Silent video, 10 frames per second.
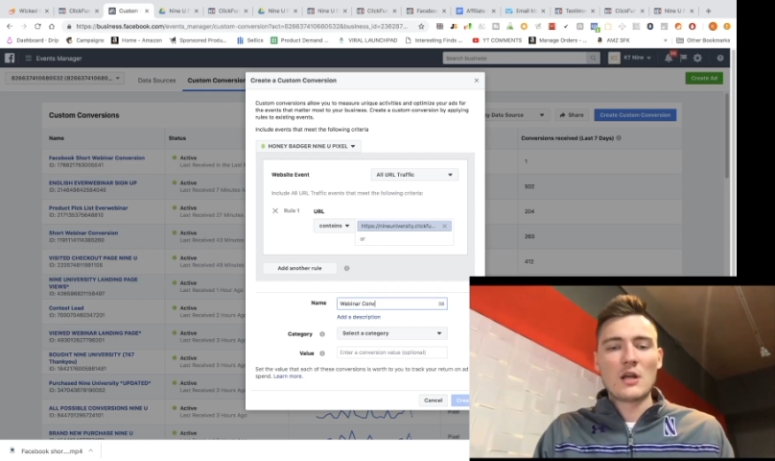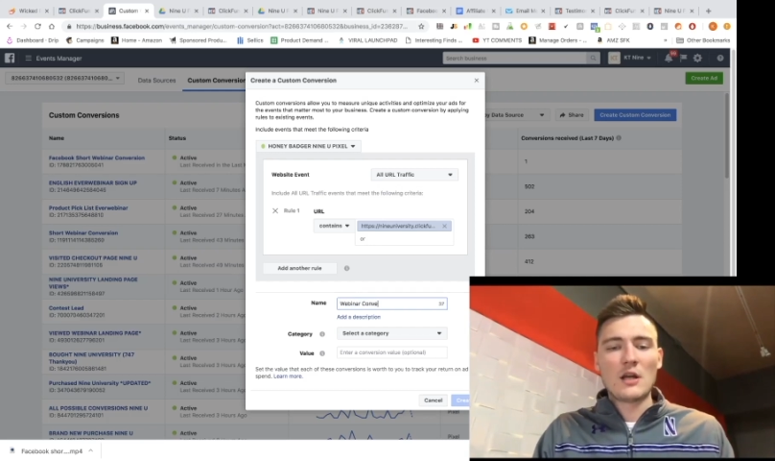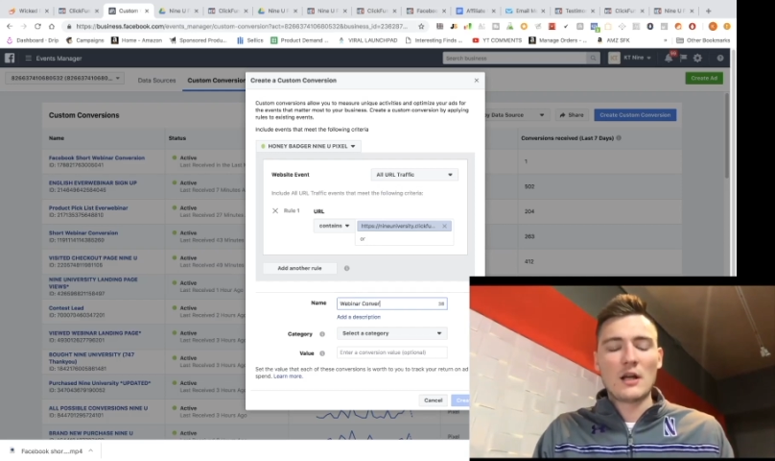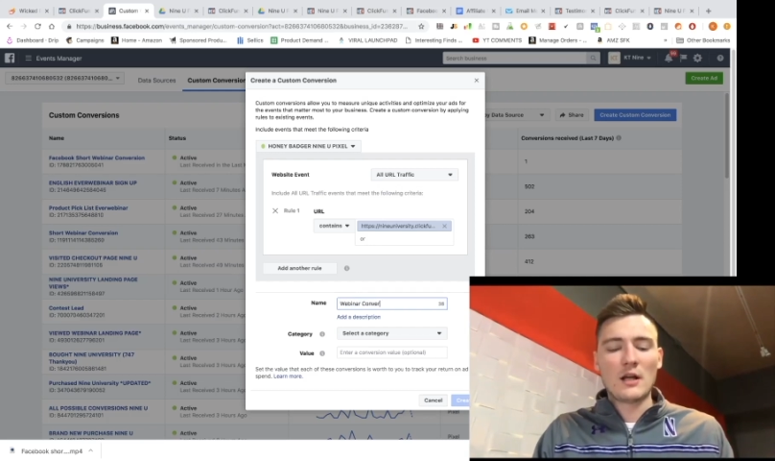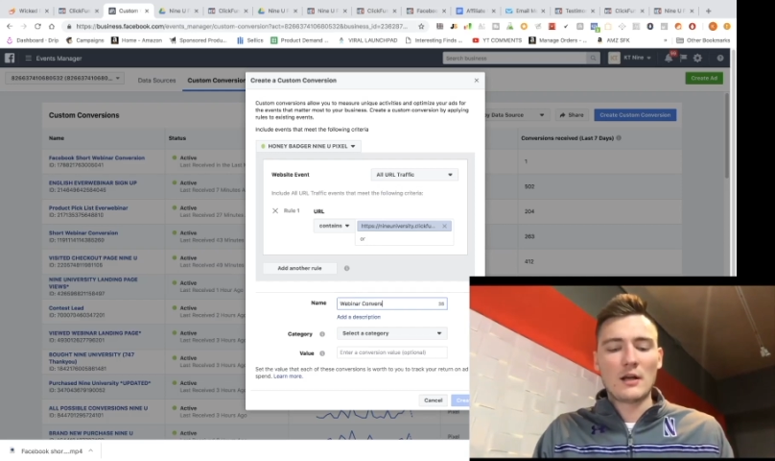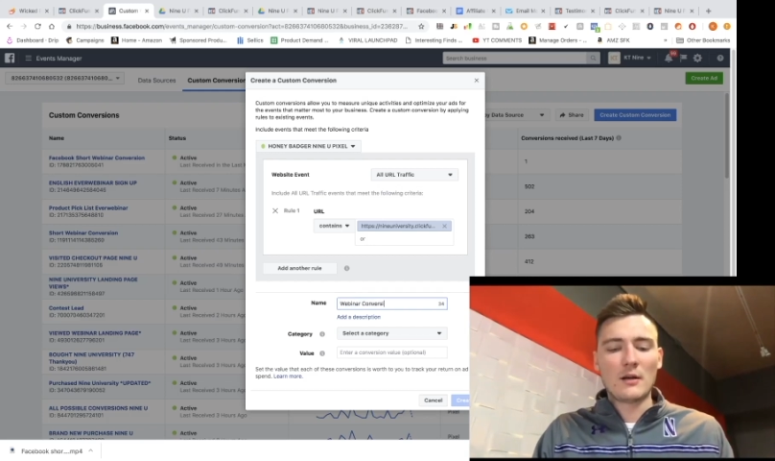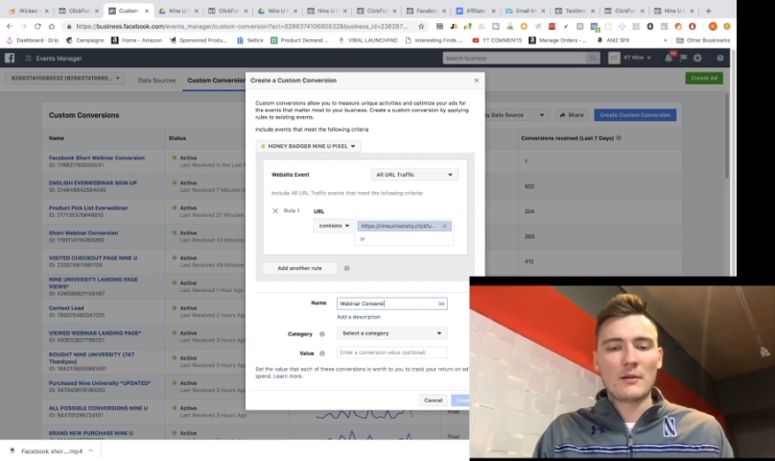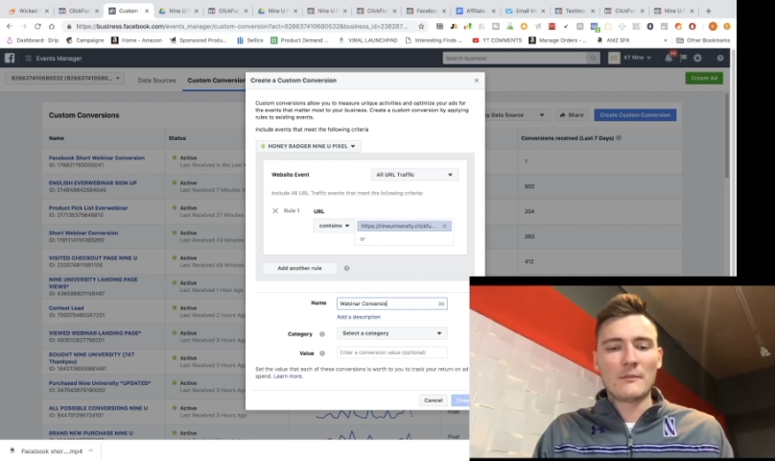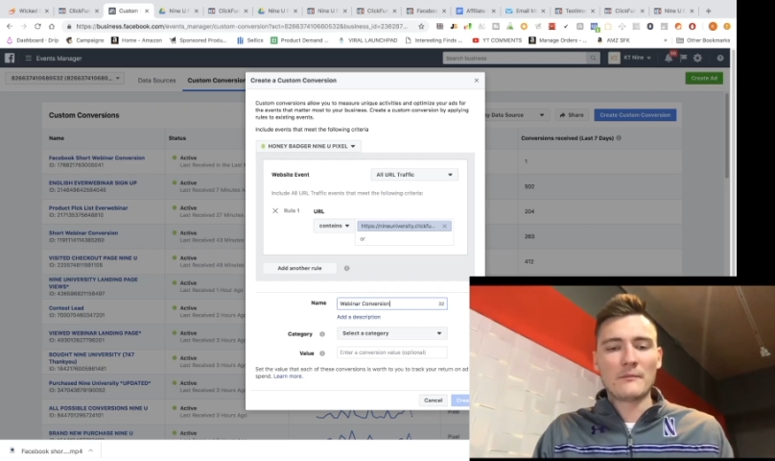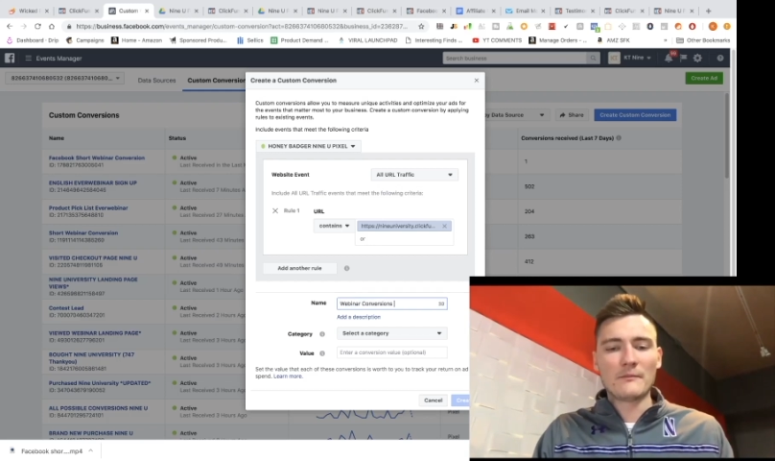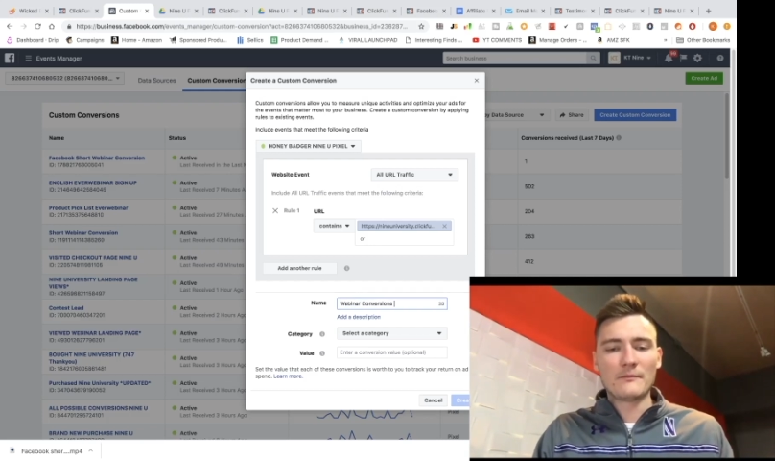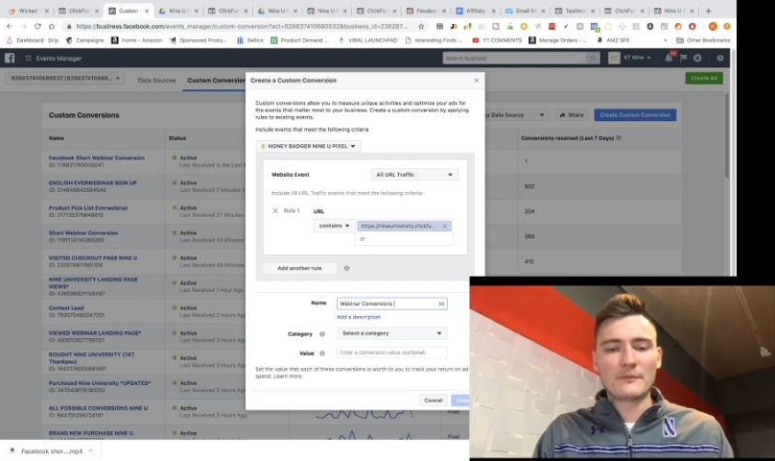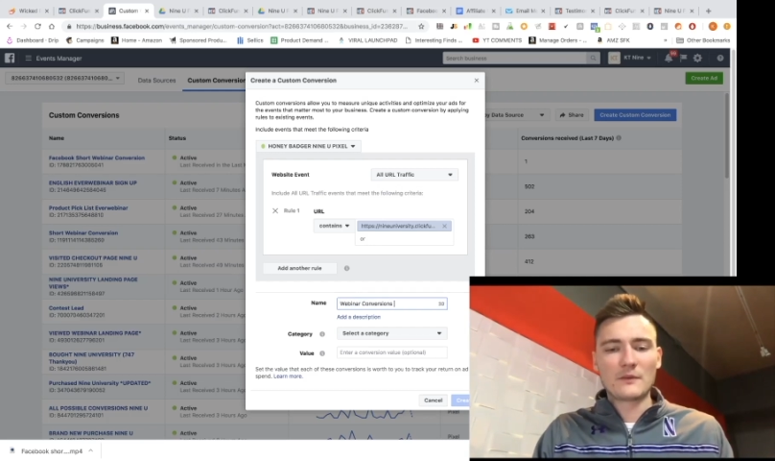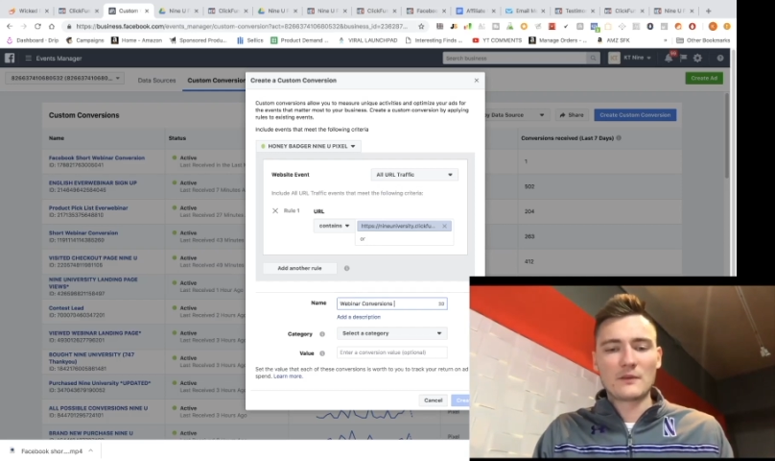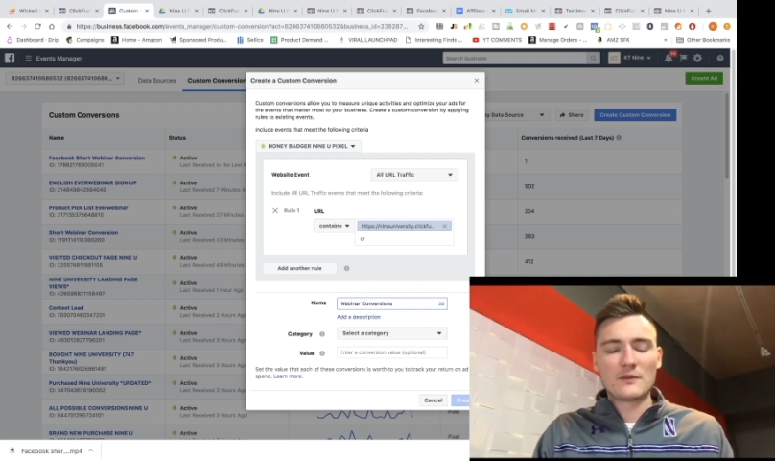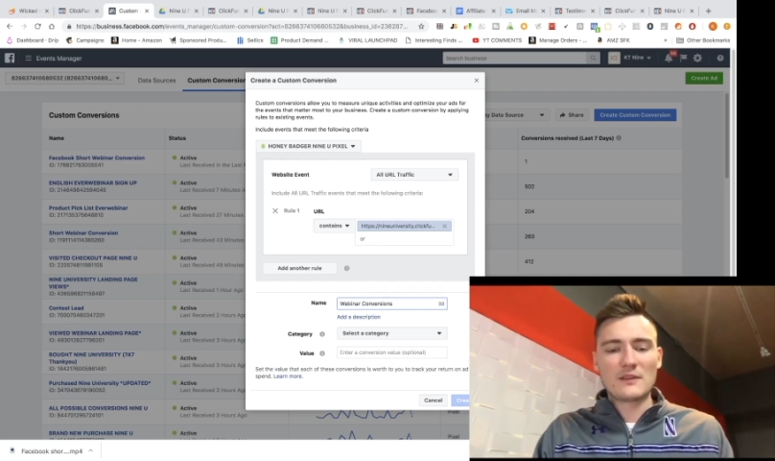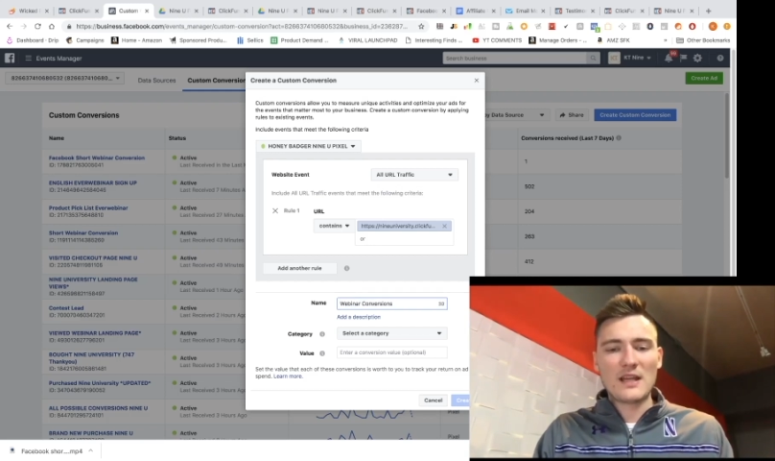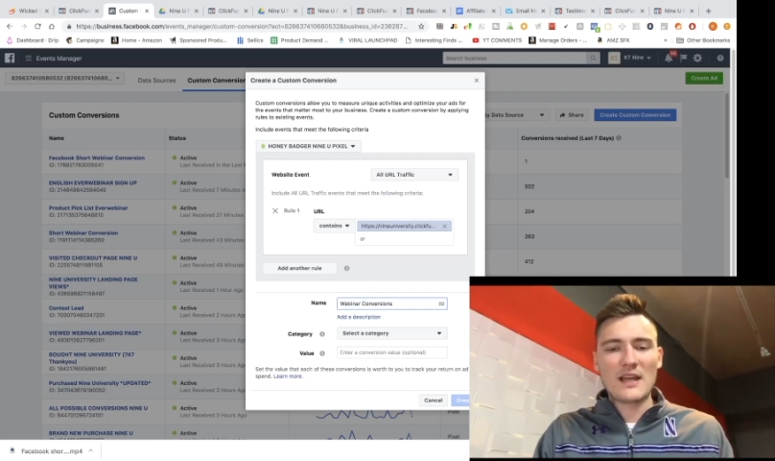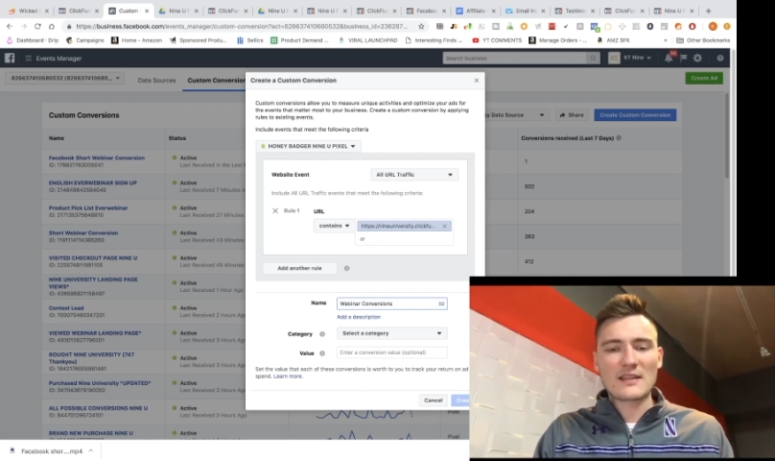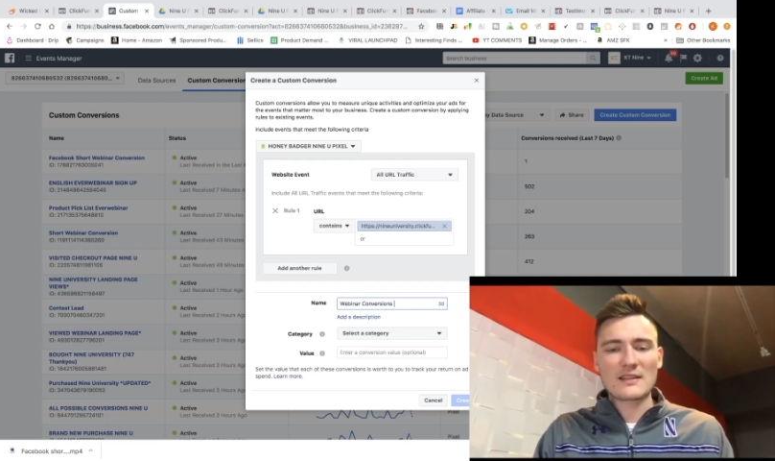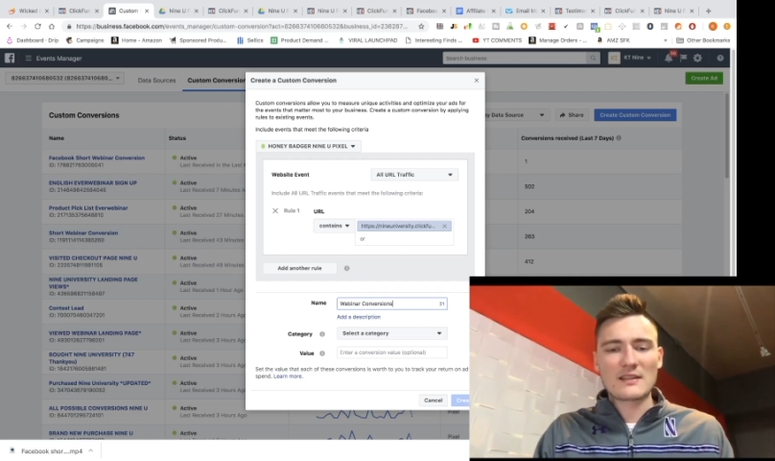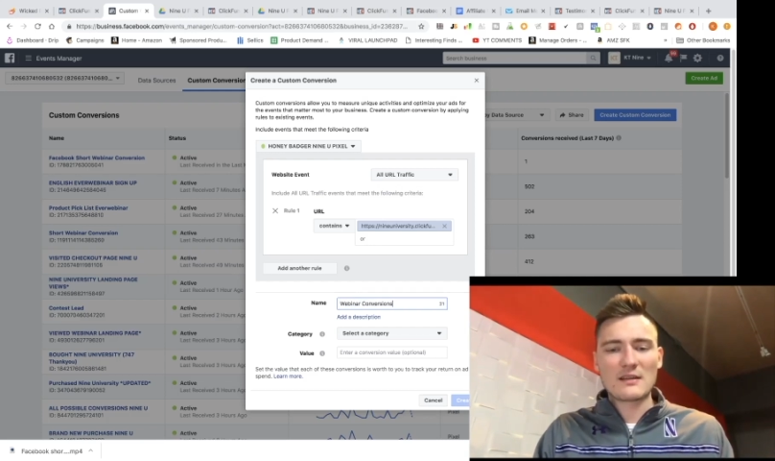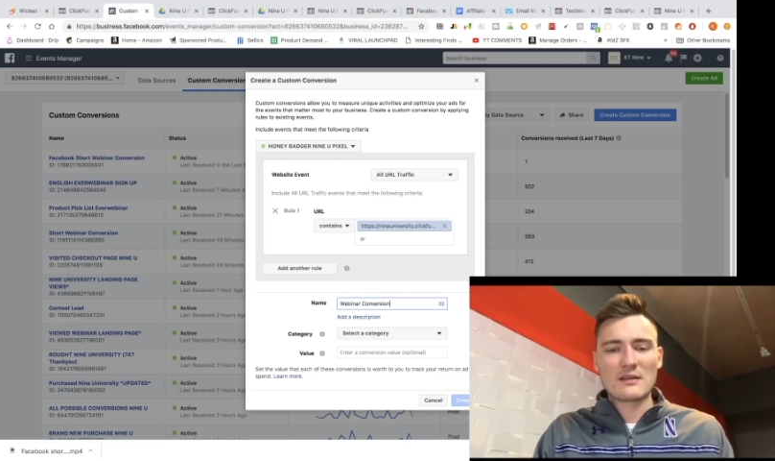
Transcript: um, test